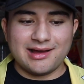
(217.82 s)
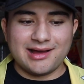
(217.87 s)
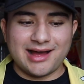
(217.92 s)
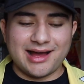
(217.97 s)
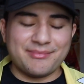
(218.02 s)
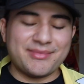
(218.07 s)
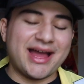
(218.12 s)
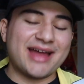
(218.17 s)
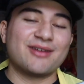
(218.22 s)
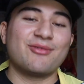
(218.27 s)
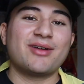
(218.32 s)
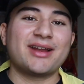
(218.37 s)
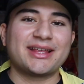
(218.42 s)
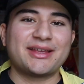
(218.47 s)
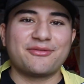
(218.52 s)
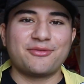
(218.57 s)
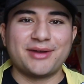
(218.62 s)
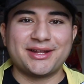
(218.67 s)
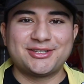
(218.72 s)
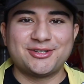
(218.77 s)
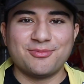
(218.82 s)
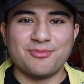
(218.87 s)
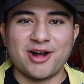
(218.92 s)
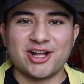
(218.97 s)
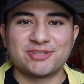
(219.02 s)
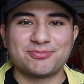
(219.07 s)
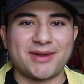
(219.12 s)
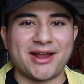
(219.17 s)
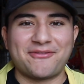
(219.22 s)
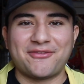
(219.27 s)
I don't want to give away too
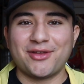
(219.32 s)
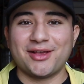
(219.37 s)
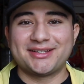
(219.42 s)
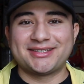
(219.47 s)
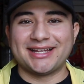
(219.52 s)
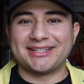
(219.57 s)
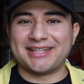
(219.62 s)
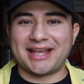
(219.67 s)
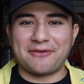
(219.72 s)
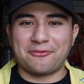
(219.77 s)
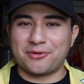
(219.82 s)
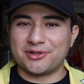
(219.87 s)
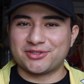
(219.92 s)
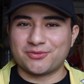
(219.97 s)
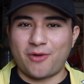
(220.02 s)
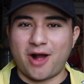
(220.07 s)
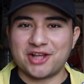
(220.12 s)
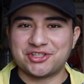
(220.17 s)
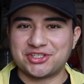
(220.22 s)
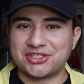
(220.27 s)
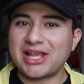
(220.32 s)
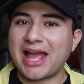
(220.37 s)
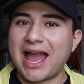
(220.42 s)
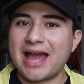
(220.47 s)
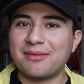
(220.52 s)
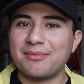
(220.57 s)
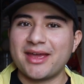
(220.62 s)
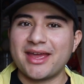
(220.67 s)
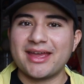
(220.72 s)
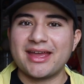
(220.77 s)
much, but I feel like since everyone's watched this
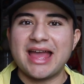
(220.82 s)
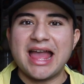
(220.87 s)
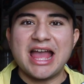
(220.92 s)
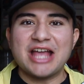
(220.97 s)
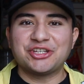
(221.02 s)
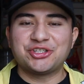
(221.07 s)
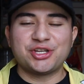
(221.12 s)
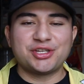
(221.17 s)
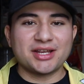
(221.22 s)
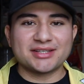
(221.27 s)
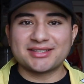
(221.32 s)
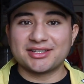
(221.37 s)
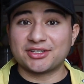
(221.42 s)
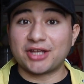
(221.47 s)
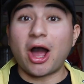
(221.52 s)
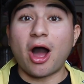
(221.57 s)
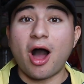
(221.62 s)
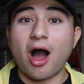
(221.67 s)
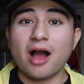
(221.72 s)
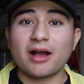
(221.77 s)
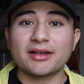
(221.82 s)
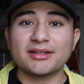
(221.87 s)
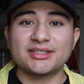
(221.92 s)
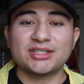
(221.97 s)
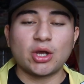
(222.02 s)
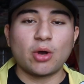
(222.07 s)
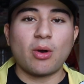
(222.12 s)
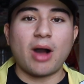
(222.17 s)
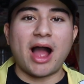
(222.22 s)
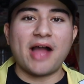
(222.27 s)
anime, she doesn't talk,
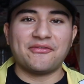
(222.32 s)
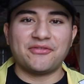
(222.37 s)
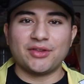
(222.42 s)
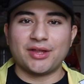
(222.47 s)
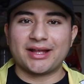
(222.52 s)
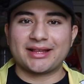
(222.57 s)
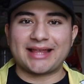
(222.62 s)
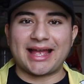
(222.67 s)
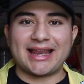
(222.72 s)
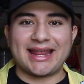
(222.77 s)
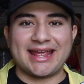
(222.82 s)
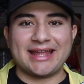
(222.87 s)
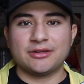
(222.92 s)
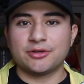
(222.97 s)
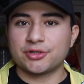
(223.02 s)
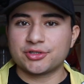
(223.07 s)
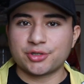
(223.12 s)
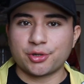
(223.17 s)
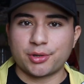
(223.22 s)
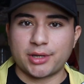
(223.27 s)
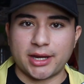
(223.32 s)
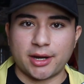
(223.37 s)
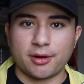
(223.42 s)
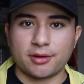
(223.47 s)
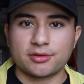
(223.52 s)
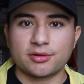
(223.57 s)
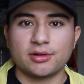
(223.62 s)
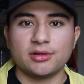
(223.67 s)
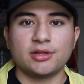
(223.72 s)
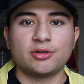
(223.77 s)
so I feel like that hinders her
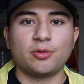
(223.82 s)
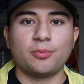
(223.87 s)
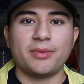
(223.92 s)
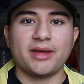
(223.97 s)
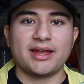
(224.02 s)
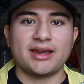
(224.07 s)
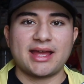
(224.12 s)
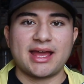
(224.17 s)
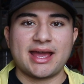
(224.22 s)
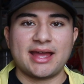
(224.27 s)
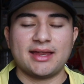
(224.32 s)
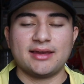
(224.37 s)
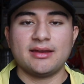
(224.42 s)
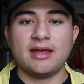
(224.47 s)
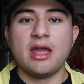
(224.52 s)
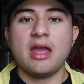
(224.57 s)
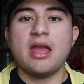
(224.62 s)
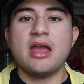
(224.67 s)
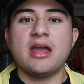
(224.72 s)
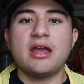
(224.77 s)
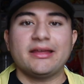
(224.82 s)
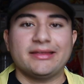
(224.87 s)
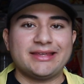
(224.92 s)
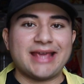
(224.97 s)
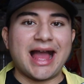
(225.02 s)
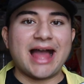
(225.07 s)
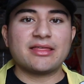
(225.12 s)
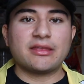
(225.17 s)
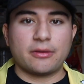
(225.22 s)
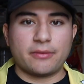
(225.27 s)
character a little bit. And
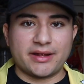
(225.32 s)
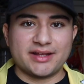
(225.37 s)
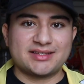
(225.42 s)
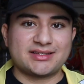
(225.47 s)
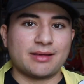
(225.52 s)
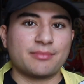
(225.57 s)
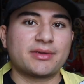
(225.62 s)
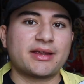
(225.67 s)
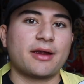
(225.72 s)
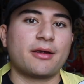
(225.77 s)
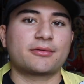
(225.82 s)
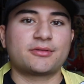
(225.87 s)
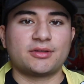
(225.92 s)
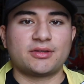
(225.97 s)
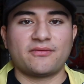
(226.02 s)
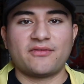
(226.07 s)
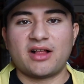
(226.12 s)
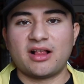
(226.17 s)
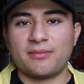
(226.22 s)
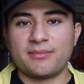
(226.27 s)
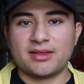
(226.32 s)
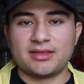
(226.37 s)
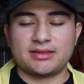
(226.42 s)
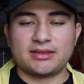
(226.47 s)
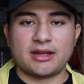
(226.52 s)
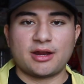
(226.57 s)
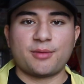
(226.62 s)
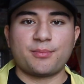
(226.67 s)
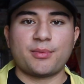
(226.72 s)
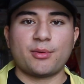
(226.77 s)
yeah, there is some character development
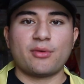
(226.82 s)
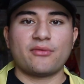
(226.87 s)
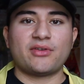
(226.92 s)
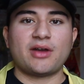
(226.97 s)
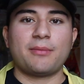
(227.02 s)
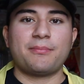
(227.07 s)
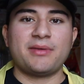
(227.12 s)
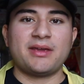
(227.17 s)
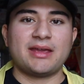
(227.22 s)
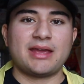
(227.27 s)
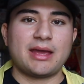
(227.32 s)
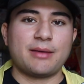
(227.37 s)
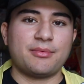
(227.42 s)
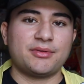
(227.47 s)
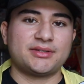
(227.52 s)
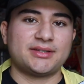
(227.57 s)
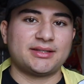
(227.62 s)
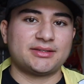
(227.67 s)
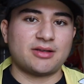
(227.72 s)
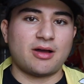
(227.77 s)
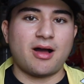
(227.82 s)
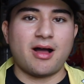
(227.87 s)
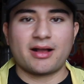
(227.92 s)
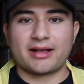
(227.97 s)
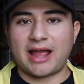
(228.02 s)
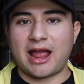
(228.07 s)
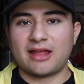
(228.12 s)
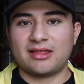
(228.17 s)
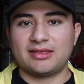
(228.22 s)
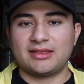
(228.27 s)
there, but without being able to
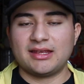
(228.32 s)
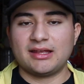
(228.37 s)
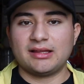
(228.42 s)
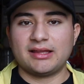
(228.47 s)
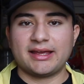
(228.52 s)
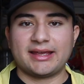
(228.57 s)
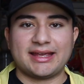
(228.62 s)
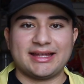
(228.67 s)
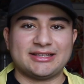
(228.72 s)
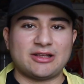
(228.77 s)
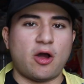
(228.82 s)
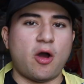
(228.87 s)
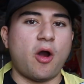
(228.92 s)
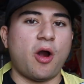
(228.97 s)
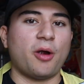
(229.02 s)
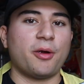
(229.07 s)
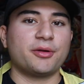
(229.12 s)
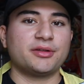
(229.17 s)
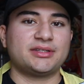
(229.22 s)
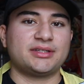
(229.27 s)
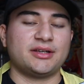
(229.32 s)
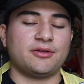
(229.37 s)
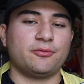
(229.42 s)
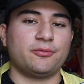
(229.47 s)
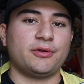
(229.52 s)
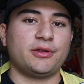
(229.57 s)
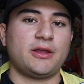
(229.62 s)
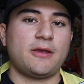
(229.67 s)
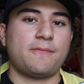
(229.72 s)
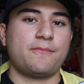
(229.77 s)
talk, I feel like it's hard to
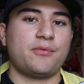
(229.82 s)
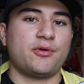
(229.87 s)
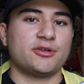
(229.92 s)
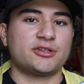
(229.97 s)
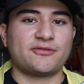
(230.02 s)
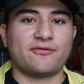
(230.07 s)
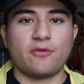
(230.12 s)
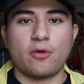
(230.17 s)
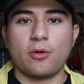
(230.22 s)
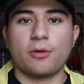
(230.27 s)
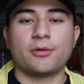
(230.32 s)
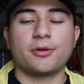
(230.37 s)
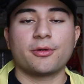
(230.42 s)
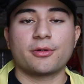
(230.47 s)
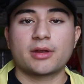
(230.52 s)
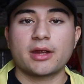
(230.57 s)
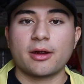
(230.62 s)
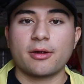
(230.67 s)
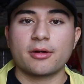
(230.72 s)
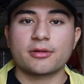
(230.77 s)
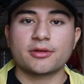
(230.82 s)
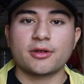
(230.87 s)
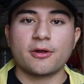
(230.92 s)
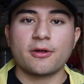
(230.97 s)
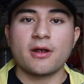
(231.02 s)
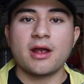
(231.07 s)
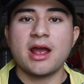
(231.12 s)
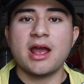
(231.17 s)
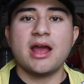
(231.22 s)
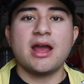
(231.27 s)
really push forward her
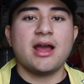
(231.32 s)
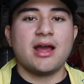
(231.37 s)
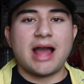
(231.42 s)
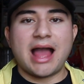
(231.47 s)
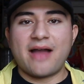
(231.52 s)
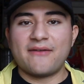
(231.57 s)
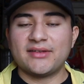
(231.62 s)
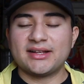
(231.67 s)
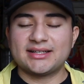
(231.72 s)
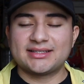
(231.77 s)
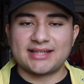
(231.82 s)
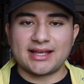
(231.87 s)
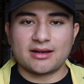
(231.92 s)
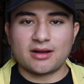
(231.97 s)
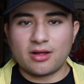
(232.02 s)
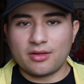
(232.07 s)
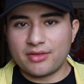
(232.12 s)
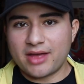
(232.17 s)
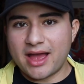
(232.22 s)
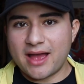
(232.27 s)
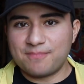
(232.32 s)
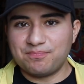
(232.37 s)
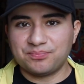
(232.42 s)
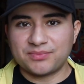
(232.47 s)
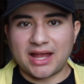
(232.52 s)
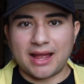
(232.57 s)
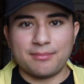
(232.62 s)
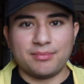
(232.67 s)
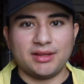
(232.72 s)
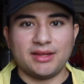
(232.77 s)
character. Having said all that,
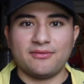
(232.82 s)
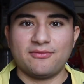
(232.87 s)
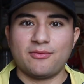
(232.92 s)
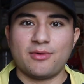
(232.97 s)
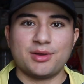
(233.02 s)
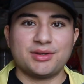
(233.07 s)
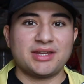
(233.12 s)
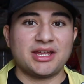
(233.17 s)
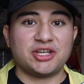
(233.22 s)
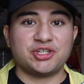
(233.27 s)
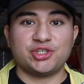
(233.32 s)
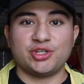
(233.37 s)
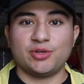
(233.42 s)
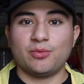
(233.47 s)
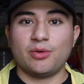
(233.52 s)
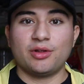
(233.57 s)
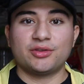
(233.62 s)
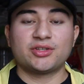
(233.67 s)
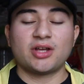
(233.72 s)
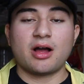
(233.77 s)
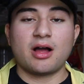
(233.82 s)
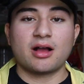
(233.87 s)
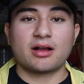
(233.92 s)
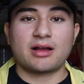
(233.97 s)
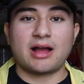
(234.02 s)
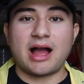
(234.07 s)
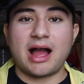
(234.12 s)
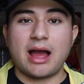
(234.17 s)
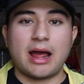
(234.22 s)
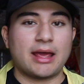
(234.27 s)
I believe one day she will
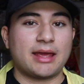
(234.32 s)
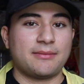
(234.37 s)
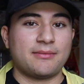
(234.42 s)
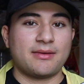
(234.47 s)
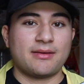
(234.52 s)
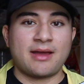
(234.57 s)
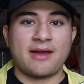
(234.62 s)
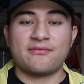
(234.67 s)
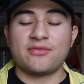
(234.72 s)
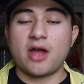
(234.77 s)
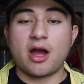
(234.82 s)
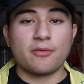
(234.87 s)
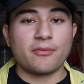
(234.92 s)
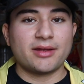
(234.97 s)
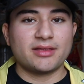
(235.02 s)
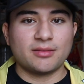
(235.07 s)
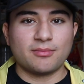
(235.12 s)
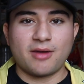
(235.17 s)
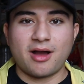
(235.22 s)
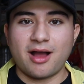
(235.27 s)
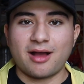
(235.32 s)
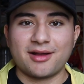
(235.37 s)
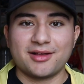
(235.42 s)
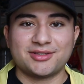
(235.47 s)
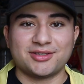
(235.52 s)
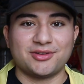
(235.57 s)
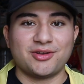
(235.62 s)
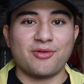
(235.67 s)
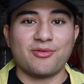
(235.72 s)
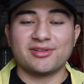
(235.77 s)
talk. I have not read the manga,
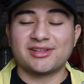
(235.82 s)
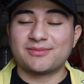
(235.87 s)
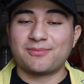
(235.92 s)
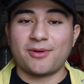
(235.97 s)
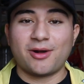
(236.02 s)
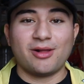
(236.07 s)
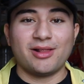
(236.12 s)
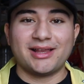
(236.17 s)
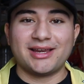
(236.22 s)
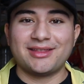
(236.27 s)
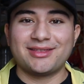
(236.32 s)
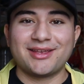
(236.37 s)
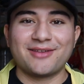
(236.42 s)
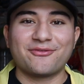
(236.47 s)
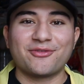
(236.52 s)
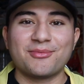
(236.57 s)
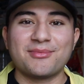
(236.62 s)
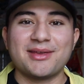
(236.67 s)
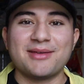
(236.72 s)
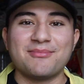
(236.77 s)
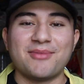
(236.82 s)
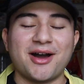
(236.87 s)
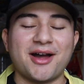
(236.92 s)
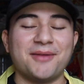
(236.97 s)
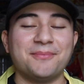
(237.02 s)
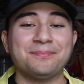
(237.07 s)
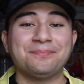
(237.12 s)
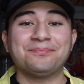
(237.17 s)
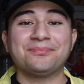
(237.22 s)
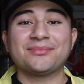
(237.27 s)
so no one spoil anything for me,
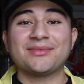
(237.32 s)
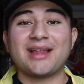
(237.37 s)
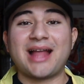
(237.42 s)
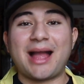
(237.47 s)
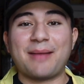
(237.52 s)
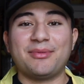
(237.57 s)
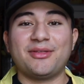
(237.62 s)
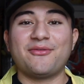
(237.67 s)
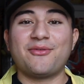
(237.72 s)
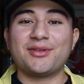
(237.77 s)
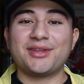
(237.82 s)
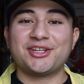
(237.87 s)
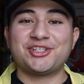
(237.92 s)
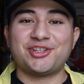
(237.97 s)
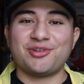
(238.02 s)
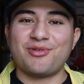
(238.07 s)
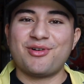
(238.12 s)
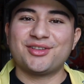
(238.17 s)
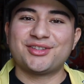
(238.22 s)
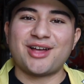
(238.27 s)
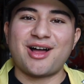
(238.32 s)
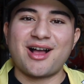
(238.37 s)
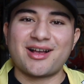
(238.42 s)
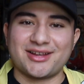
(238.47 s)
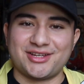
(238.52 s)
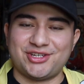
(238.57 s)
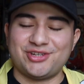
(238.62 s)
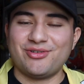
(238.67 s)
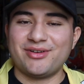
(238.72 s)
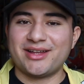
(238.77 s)
but I believe one day she will talk
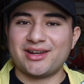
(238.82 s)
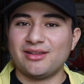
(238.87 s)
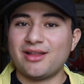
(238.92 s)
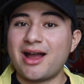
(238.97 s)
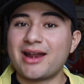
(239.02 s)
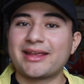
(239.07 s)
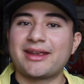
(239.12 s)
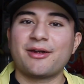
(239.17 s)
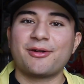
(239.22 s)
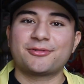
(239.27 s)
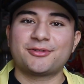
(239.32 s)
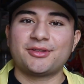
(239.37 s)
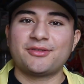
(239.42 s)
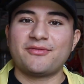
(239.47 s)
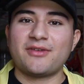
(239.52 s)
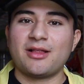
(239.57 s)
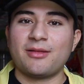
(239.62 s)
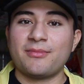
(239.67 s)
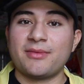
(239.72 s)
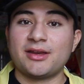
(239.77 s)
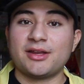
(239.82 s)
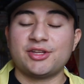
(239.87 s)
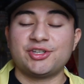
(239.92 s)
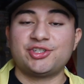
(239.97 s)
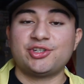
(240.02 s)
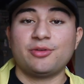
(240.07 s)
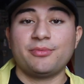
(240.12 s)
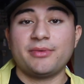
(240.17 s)
and she'll get a lot of character development and she'll